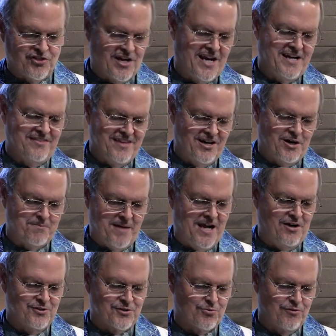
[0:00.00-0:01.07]
Zion, then our
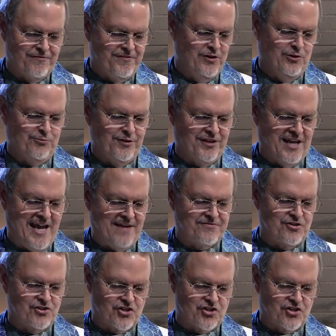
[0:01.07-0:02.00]
mouths were filled with laughter.